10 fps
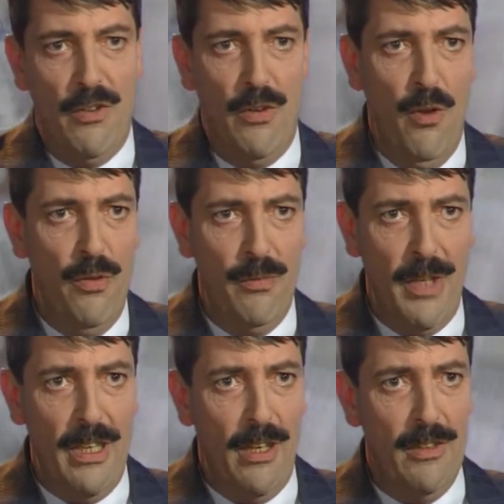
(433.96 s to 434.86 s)
I
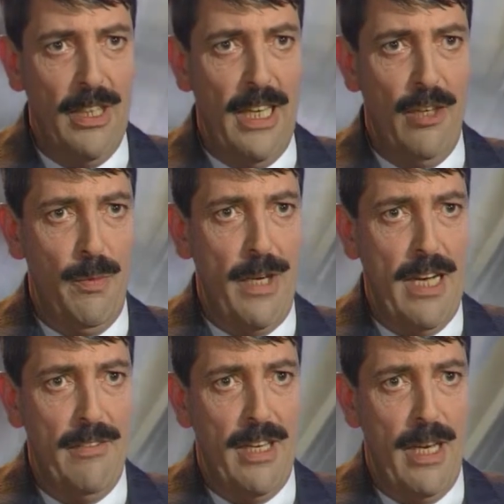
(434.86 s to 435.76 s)
expect a lot of it,
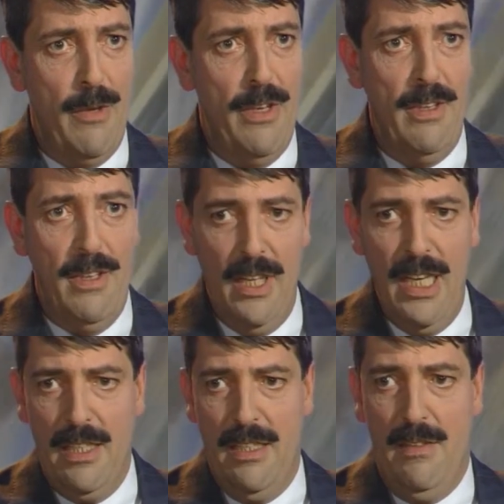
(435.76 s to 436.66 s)
especially in the
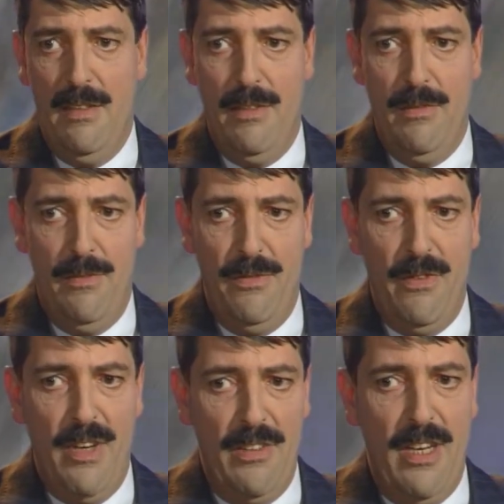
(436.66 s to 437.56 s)
daily routine,
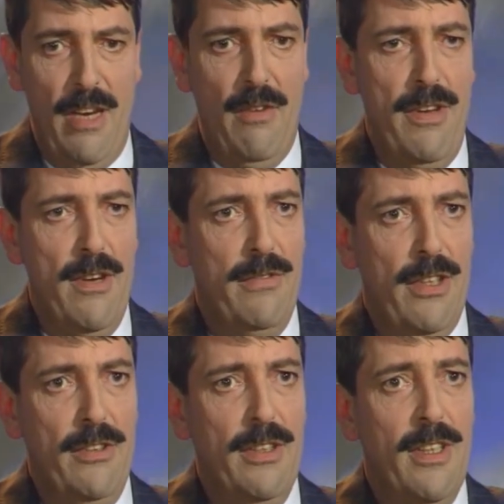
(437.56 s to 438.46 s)
at the sales
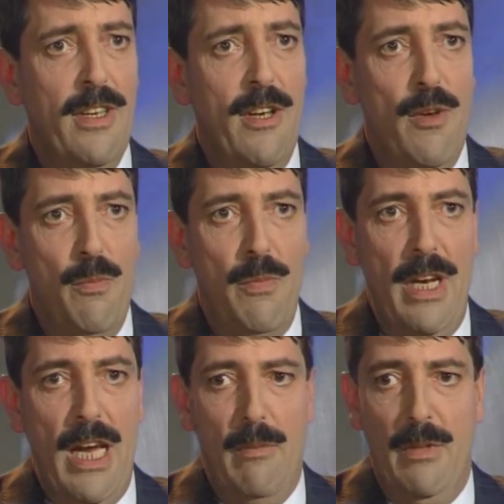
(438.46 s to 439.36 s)
side
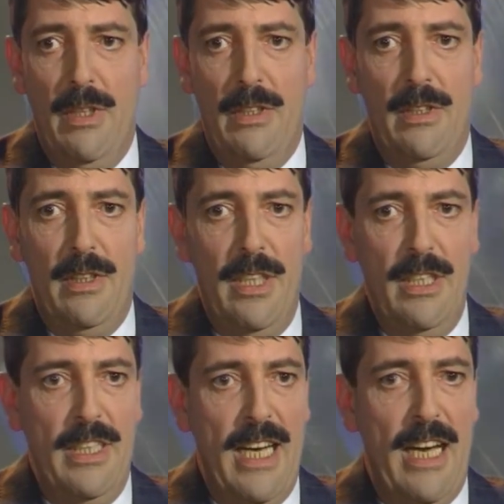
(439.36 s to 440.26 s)
people will cross
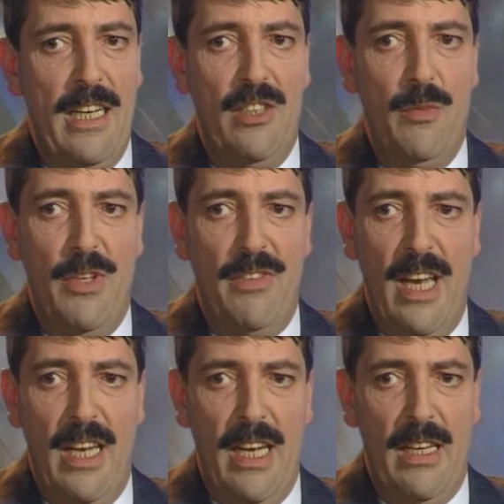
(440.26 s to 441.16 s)
the barrier much
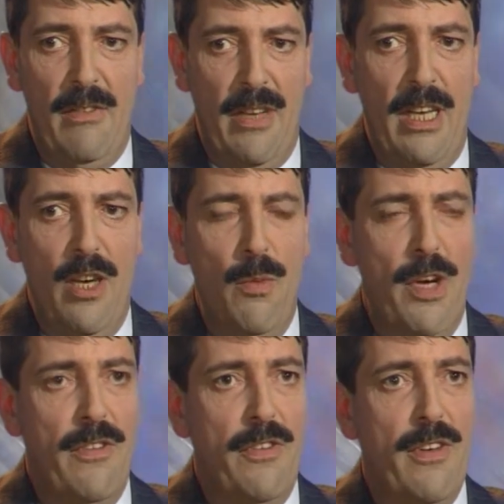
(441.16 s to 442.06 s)
easier to
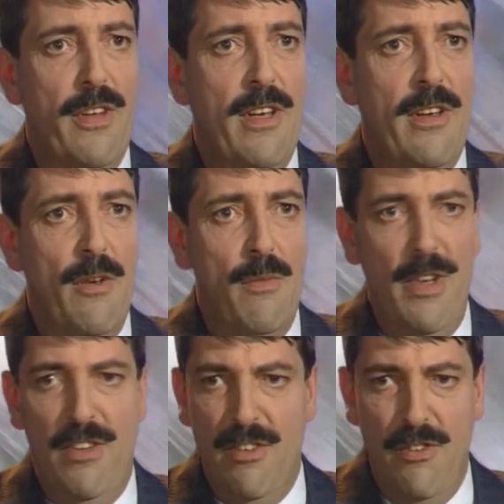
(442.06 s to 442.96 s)
suggest
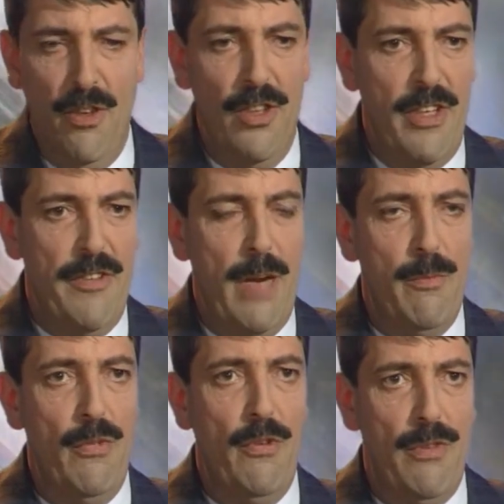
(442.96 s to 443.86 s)
products. It's
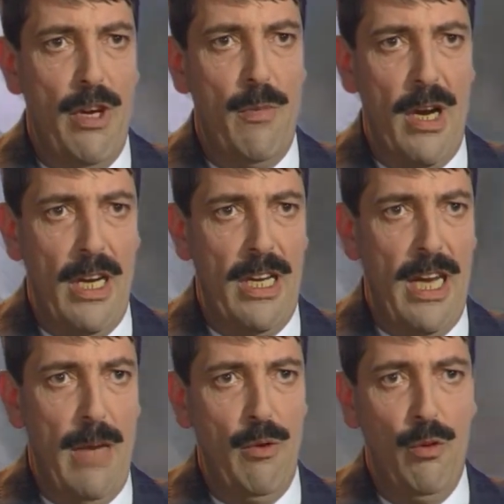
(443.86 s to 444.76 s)
right in front of them,
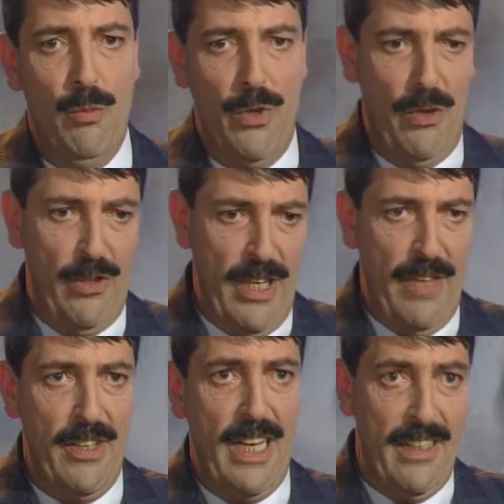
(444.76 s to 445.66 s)
in the
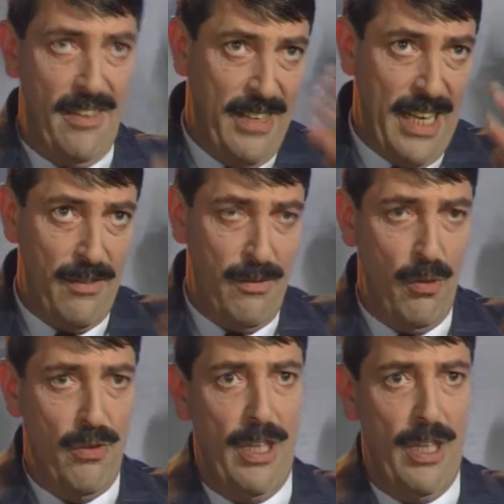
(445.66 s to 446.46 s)
brochure displays.